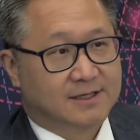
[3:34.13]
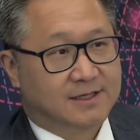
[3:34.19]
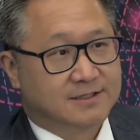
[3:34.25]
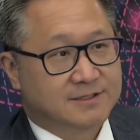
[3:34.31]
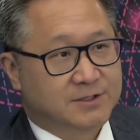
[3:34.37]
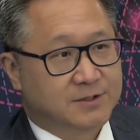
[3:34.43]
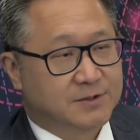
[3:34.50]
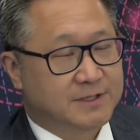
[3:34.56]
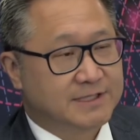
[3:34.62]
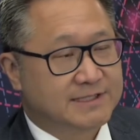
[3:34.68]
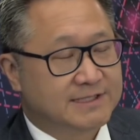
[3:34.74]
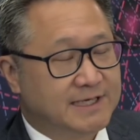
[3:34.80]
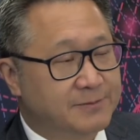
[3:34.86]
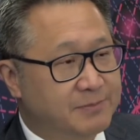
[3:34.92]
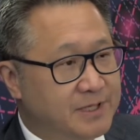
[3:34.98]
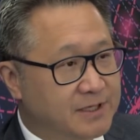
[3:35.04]
And so the
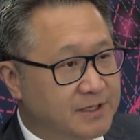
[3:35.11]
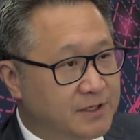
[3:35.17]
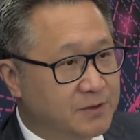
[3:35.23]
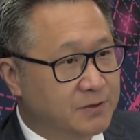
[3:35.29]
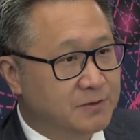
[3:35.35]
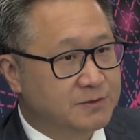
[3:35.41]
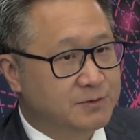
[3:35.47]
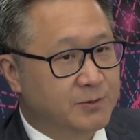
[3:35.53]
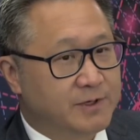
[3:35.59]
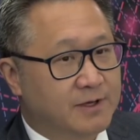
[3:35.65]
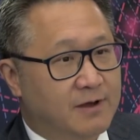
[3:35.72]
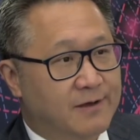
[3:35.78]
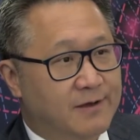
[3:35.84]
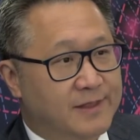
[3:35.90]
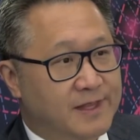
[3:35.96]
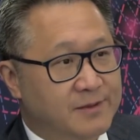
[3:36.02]
CPUs, we
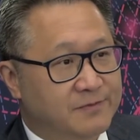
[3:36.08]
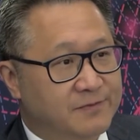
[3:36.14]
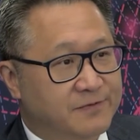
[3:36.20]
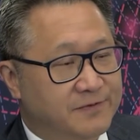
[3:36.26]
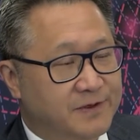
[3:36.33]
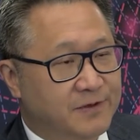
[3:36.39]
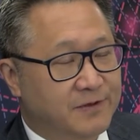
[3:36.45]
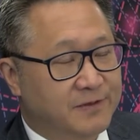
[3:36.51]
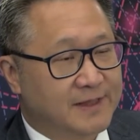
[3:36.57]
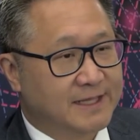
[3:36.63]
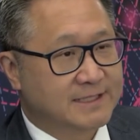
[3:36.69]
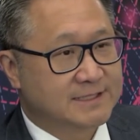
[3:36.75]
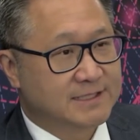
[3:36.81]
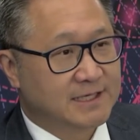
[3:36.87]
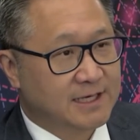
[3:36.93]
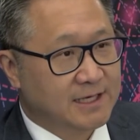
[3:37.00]
call them, fill
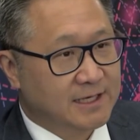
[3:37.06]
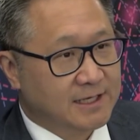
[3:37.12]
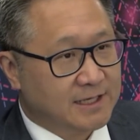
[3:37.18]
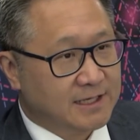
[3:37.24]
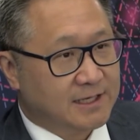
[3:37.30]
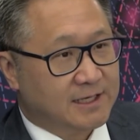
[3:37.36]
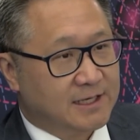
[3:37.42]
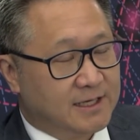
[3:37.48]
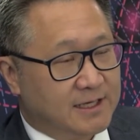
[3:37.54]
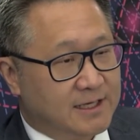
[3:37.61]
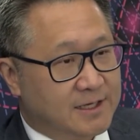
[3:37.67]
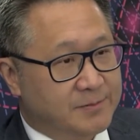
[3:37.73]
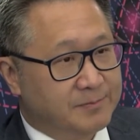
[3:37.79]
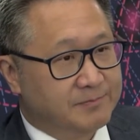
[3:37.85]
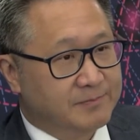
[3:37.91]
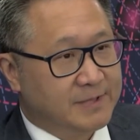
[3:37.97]
this
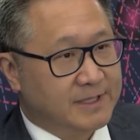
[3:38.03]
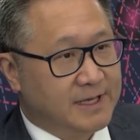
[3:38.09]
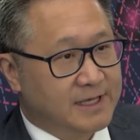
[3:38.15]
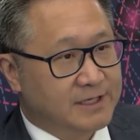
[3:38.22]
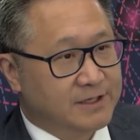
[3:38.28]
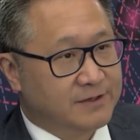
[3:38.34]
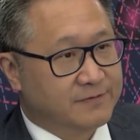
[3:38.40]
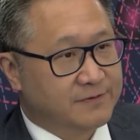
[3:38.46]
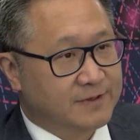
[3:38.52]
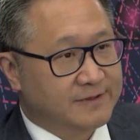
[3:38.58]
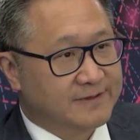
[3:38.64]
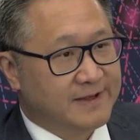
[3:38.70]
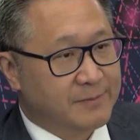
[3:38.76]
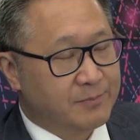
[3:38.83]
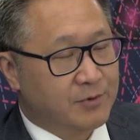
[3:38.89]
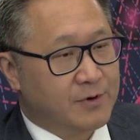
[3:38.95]
kind of
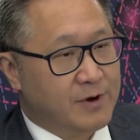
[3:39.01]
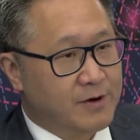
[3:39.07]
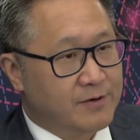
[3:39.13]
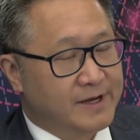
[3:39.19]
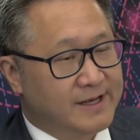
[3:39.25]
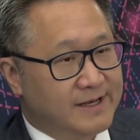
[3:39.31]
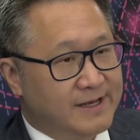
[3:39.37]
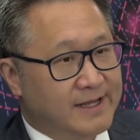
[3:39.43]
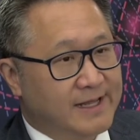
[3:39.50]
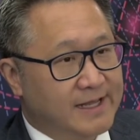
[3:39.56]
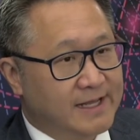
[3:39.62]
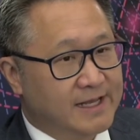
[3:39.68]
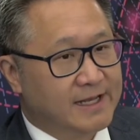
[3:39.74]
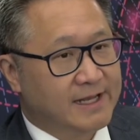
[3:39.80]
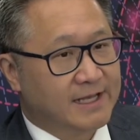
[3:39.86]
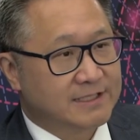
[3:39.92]
temporary
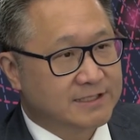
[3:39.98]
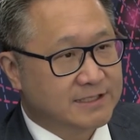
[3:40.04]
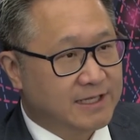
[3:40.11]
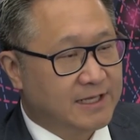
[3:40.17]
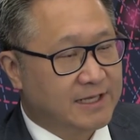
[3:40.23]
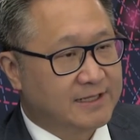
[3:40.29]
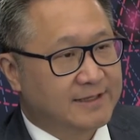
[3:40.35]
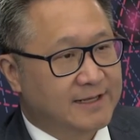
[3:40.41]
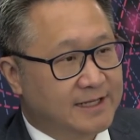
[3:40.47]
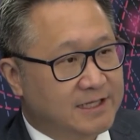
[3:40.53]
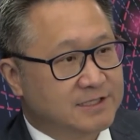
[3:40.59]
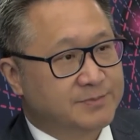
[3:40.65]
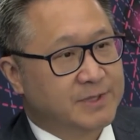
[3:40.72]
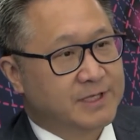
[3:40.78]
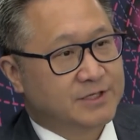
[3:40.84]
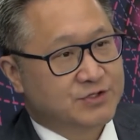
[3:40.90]
need as data
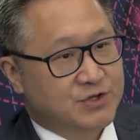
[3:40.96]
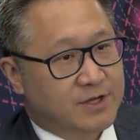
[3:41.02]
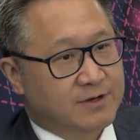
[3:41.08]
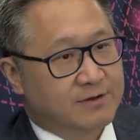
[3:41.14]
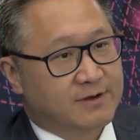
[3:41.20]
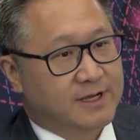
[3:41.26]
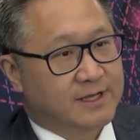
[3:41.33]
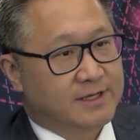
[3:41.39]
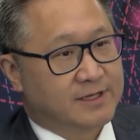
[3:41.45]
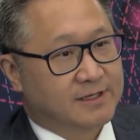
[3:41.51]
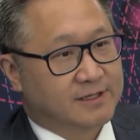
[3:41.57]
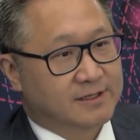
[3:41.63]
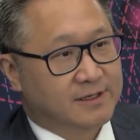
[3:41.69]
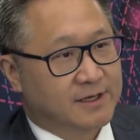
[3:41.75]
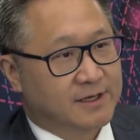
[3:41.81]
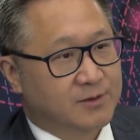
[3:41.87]
is being generated.
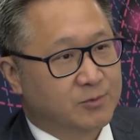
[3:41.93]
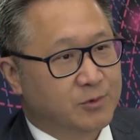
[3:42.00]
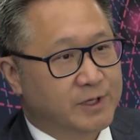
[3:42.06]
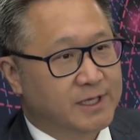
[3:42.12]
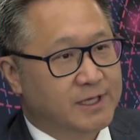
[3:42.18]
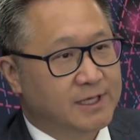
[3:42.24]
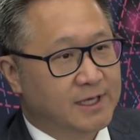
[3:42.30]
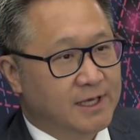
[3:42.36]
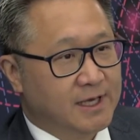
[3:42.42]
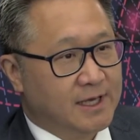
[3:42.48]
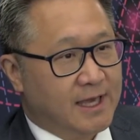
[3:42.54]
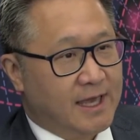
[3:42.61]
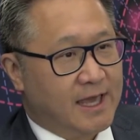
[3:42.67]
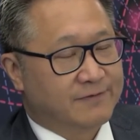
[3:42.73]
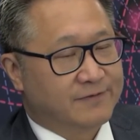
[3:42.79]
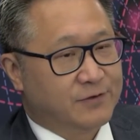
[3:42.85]
We
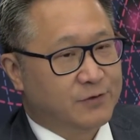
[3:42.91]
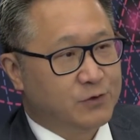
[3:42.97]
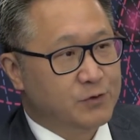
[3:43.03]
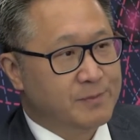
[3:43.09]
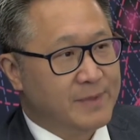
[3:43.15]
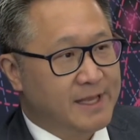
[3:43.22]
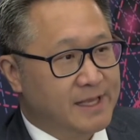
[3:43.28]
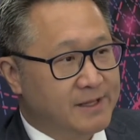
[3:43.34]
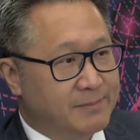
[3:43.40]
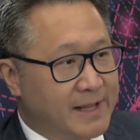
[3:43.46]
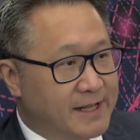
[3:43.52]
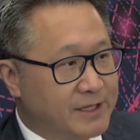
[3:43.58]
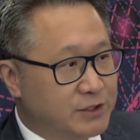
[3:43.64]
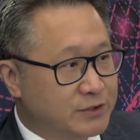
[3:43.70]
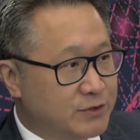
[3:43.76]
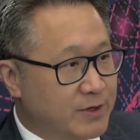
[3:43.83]
have two main
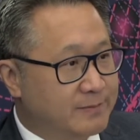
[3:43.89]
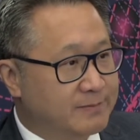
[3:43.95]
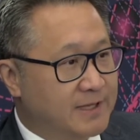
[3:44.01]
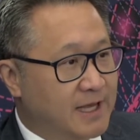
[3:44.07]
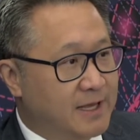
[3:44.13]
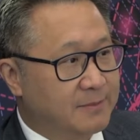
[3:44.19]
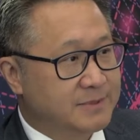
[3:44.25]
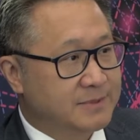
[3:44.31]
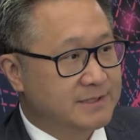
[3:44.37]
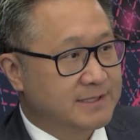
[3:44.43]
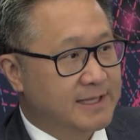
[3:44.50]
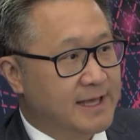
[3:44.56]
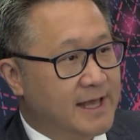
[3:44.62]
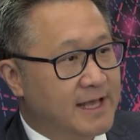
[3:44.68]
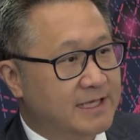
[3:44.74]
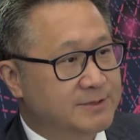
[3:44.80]
manuscript types,
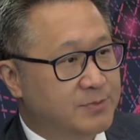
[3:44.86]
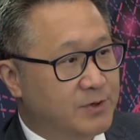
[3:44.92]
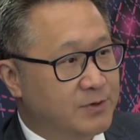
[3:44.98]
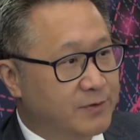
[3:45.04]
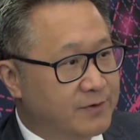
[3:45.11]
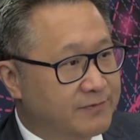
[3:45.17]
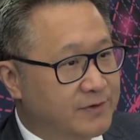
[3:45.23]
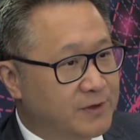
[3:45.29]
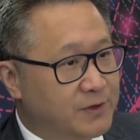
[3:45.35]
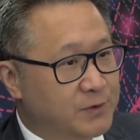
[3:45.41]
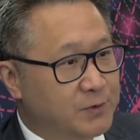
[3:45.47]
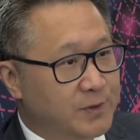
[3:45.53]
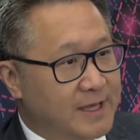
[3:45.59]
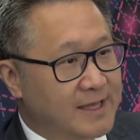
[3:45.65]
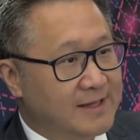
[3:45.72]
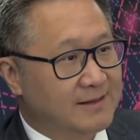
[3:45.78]
the expert
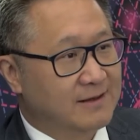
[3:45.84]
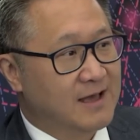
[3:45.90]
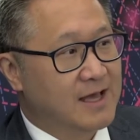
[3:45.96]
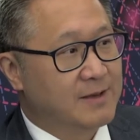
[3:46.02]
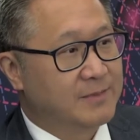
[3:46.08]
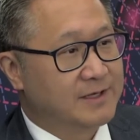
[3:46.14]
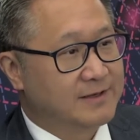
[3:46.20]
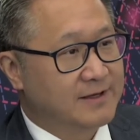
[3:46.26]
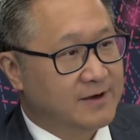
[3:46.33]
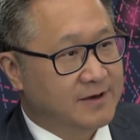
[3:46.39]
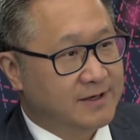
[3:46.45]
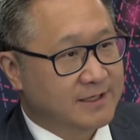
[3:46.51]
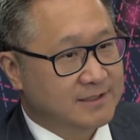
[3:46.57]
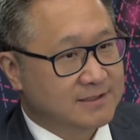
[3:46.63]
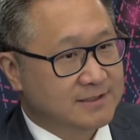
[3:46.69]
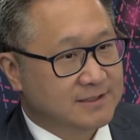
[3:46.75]
review and the
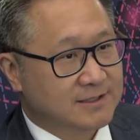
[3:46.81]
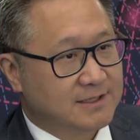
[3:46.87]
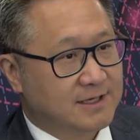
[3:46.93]
commentaries.